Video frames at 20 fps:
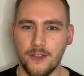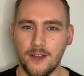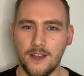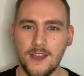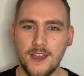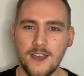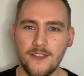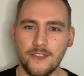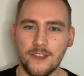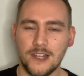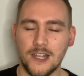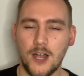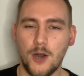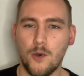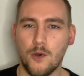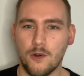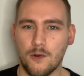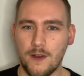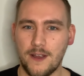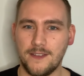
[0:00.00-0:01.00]
the
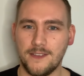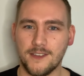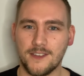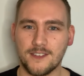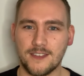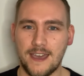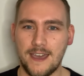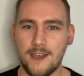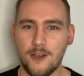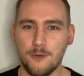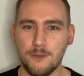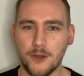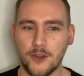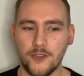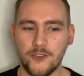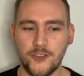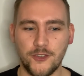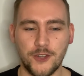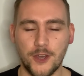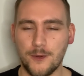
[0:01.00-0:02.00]
lower end scale,
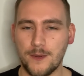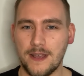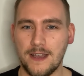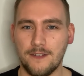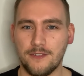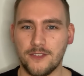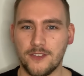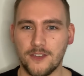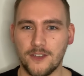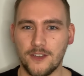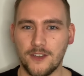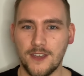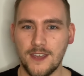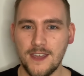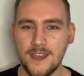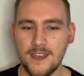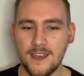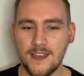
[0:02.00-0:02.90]
because you don't have to